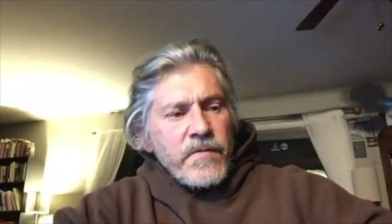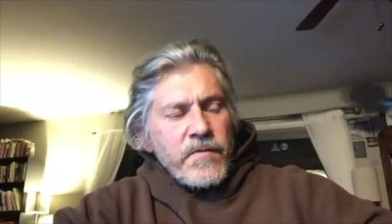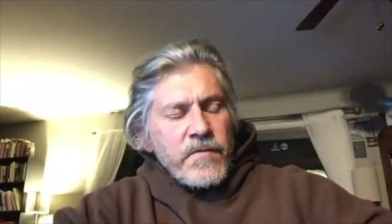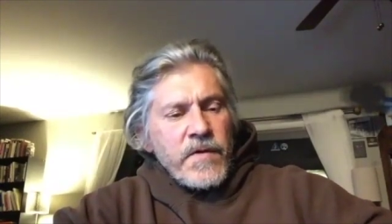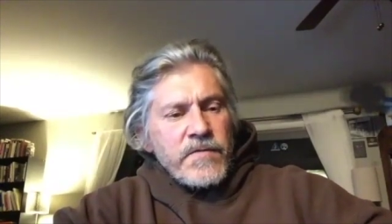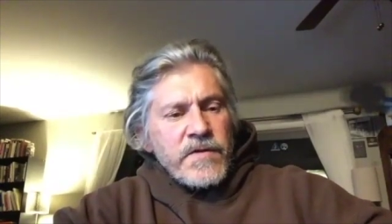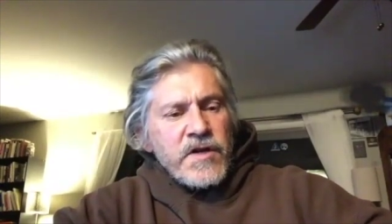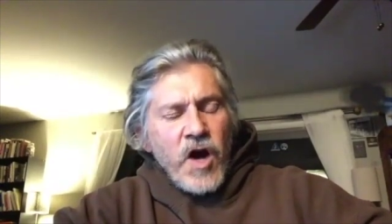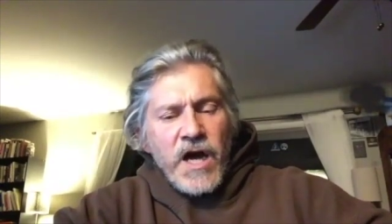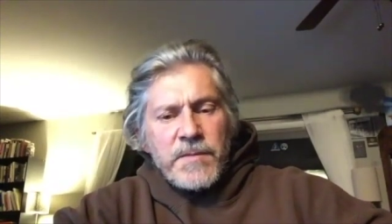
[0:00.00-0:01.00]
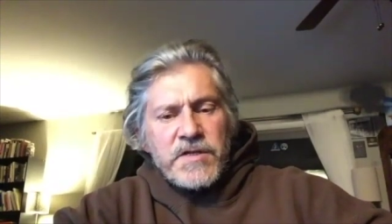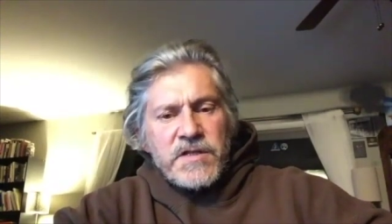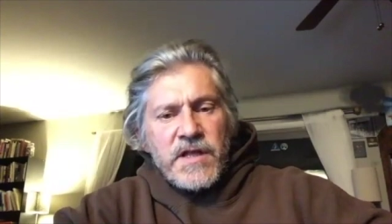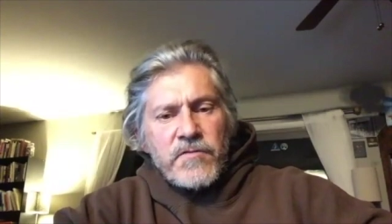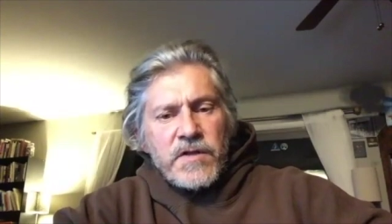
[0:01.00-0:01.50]
The economy's
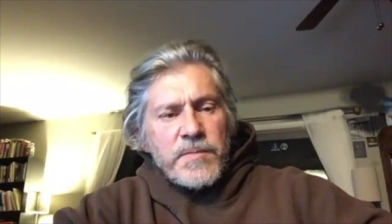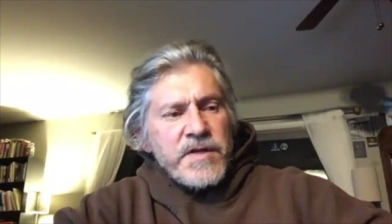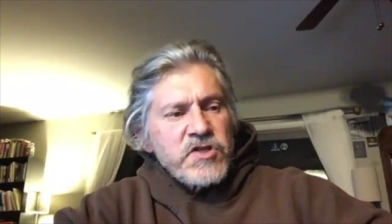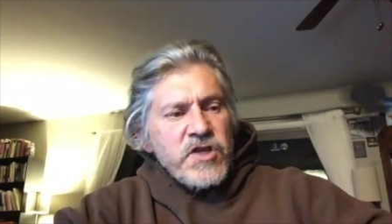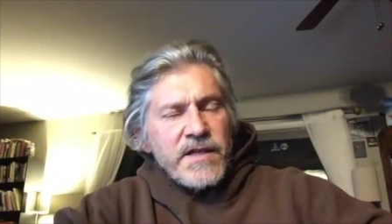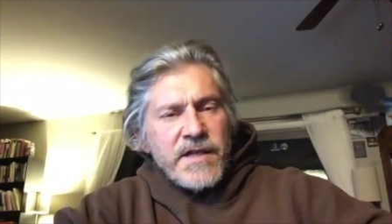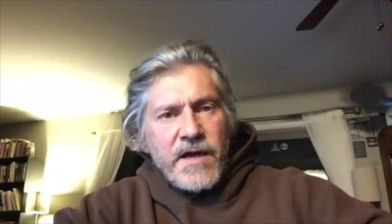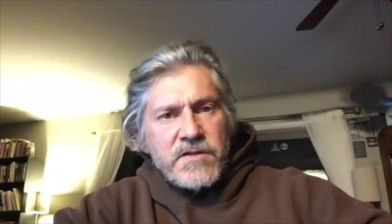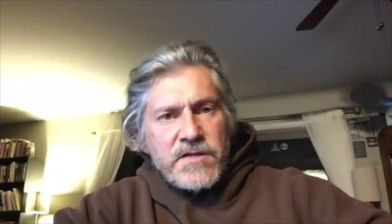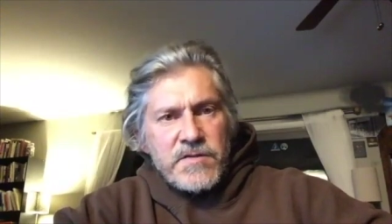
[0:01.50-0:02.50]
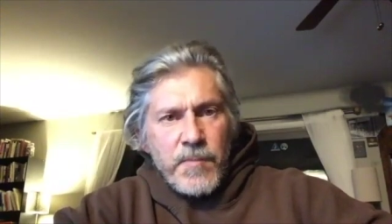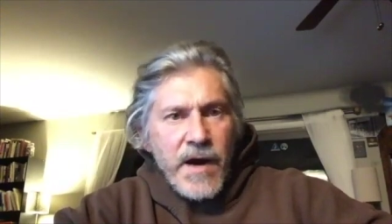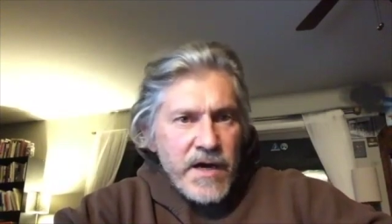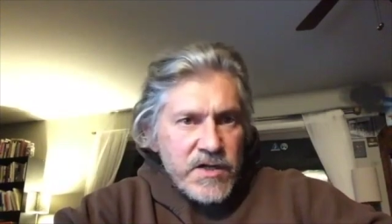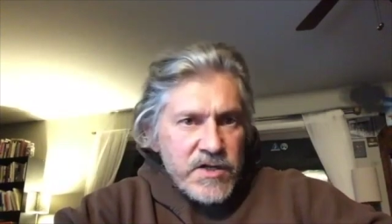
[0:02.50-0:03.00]
literally been shut down since
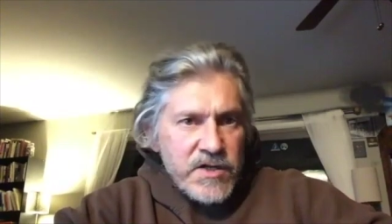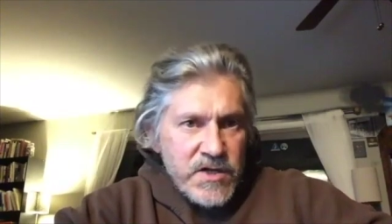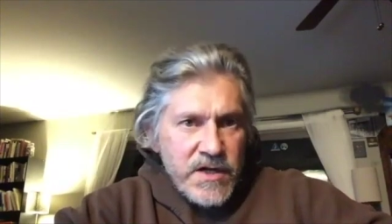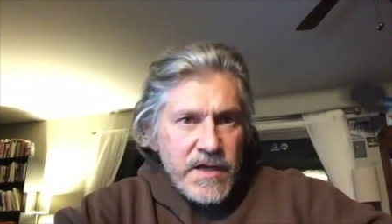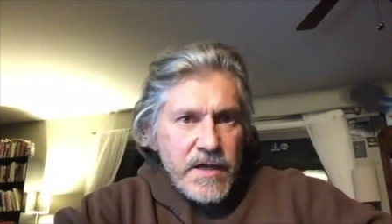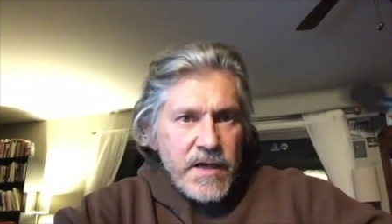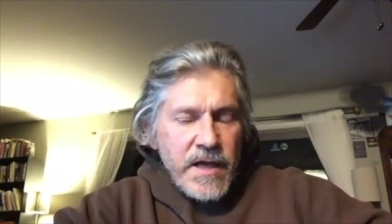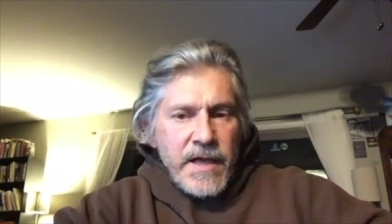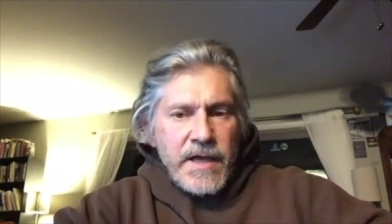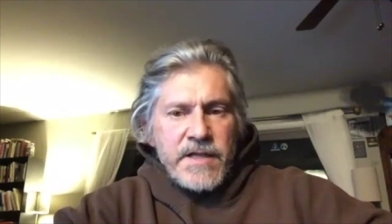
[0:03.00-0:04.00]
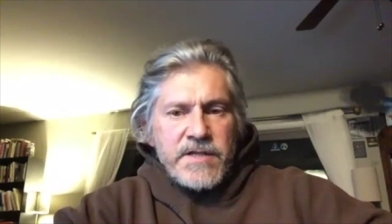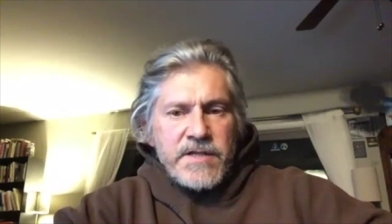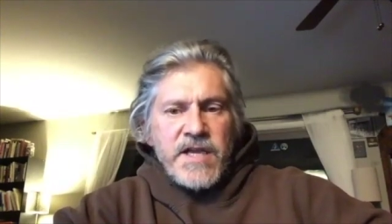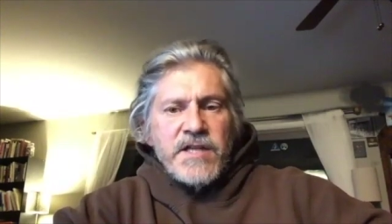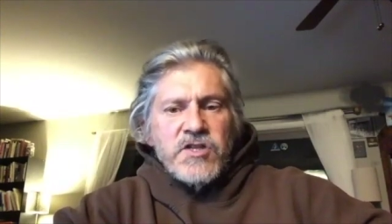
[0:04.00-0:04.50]
March, and it's
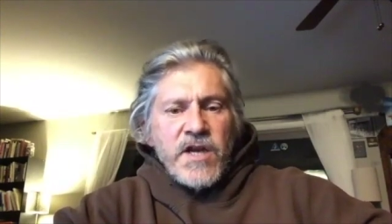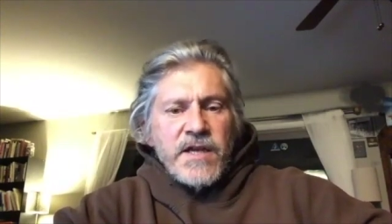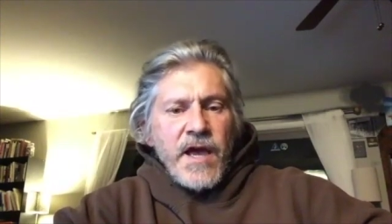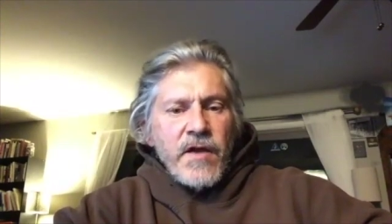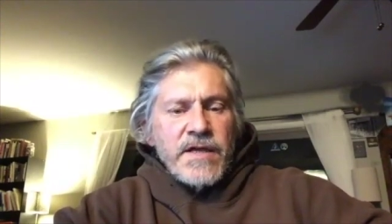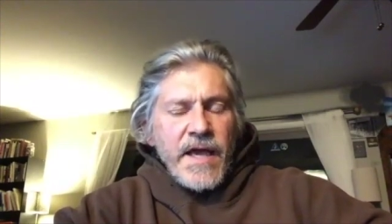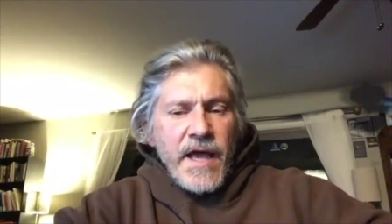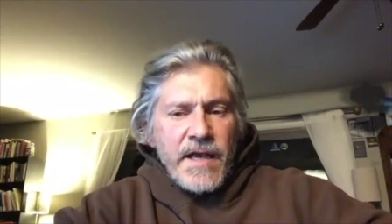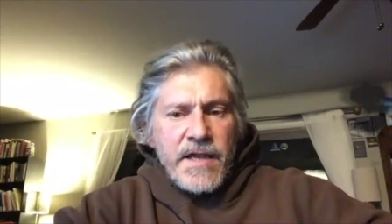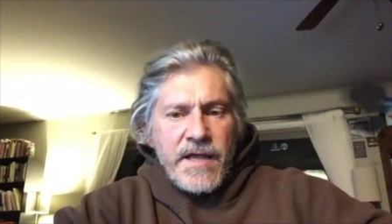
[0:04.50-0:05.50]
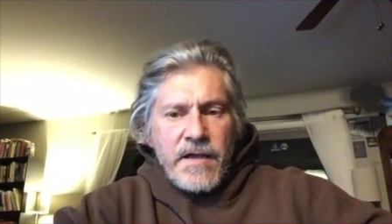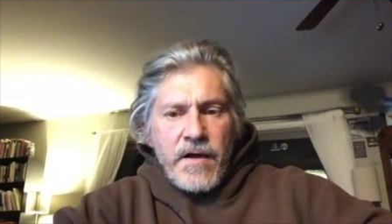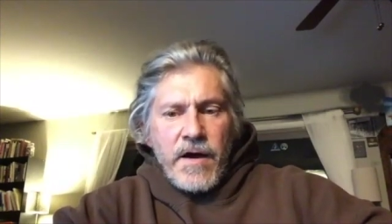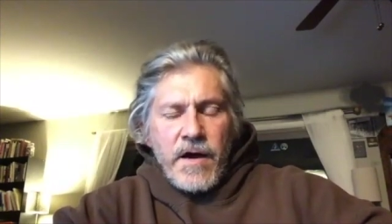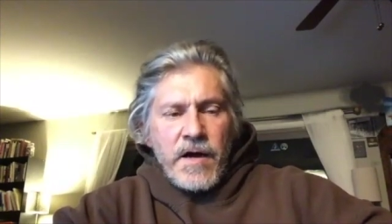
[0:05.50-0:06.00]
getting shut down again.
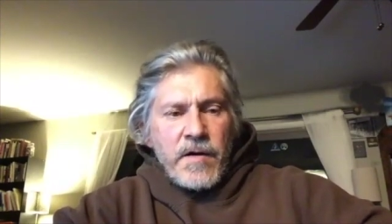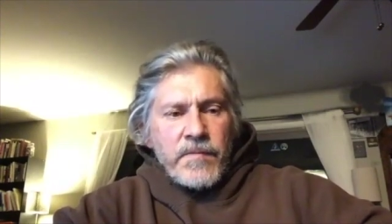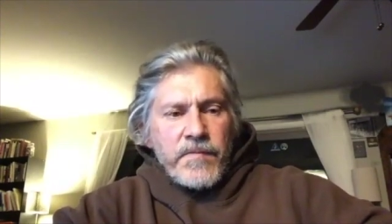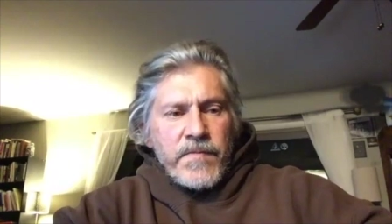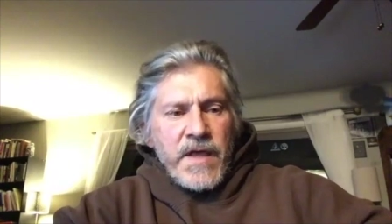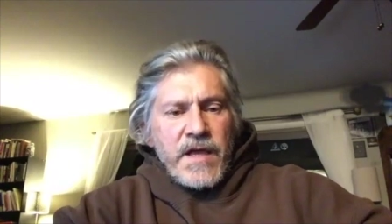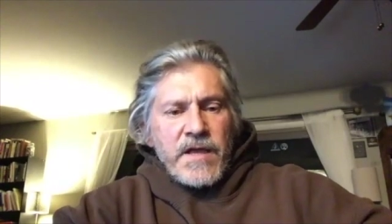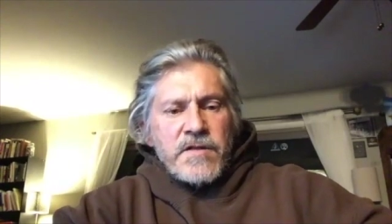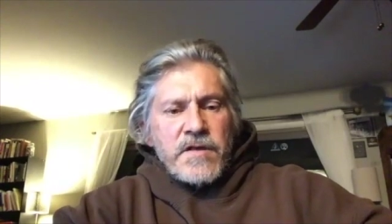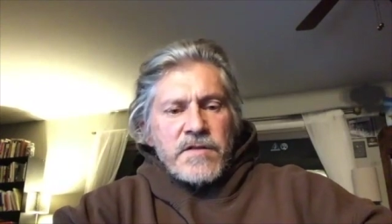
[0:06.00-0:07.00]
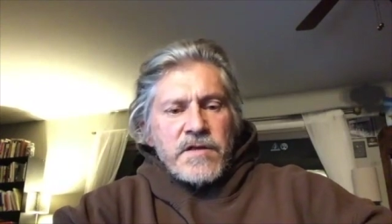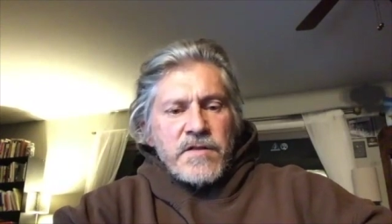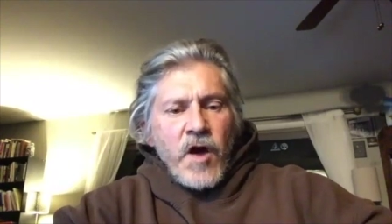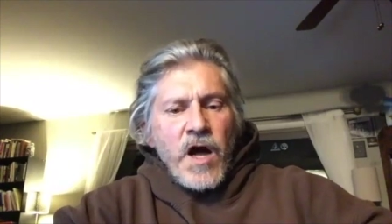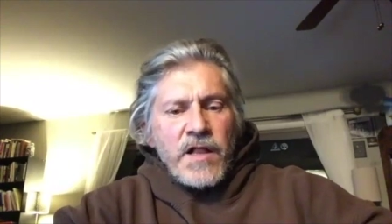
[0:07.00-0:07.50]

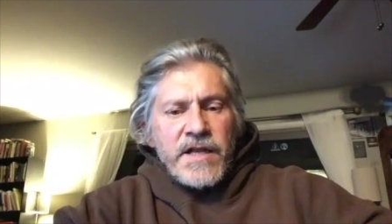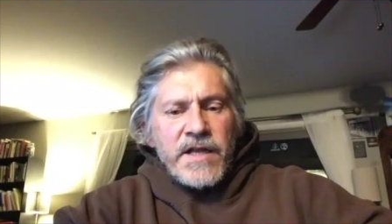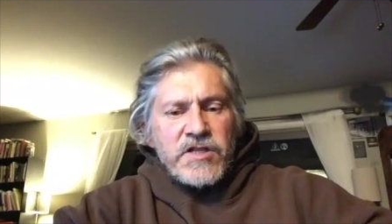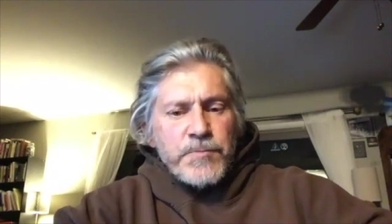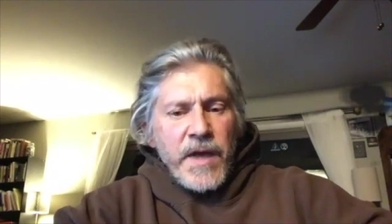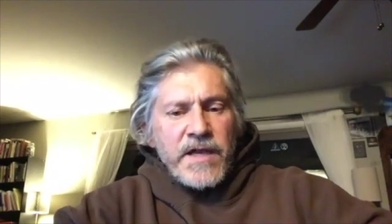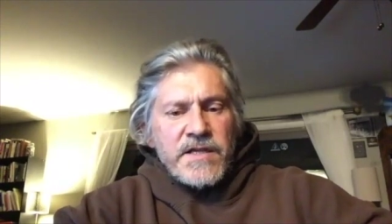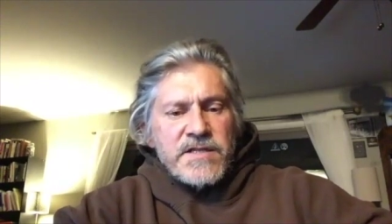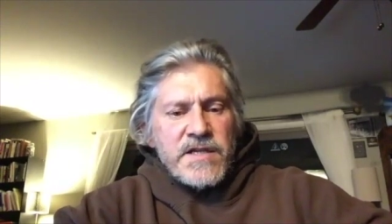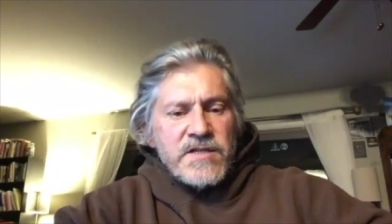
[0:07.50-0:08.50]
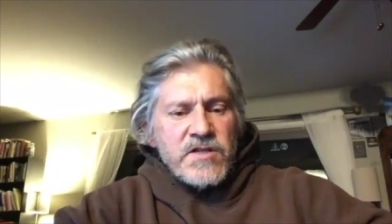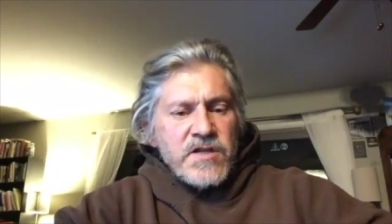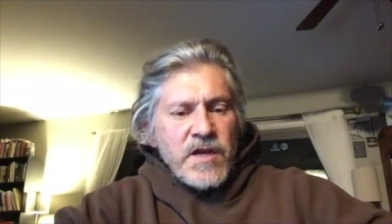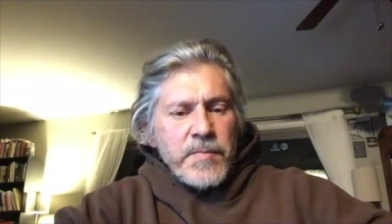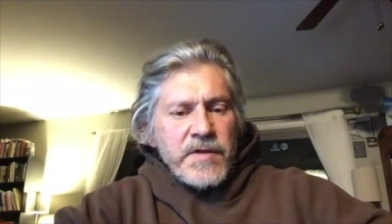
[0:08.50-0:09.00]
The holiday spending season is
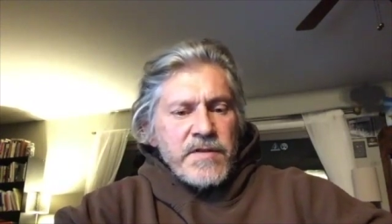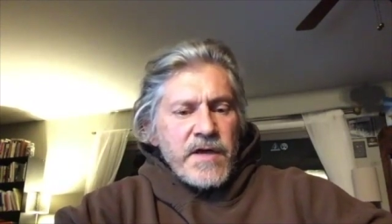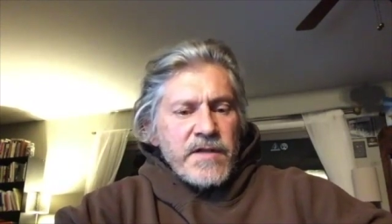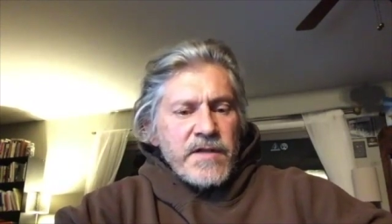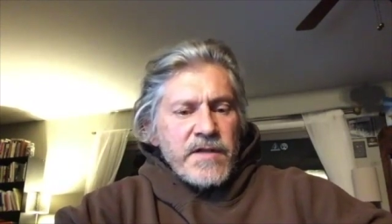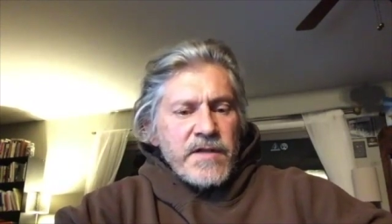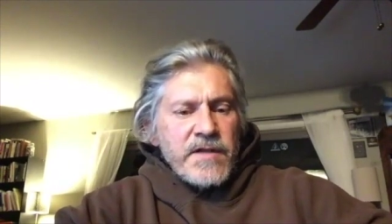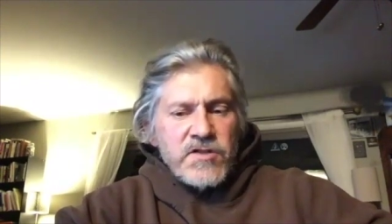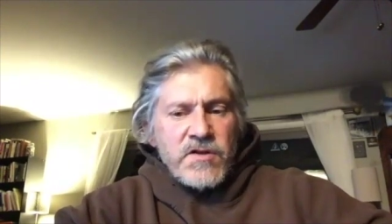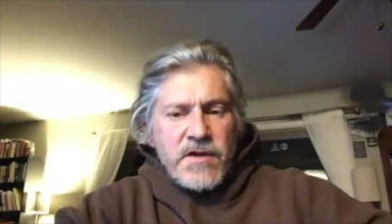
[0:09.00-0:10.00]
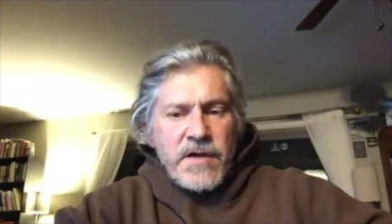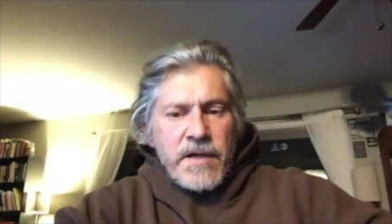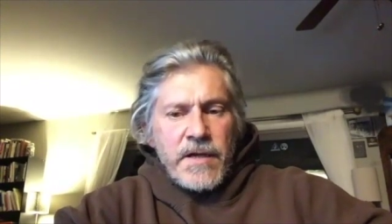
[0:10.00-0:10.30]
going to be a disaster.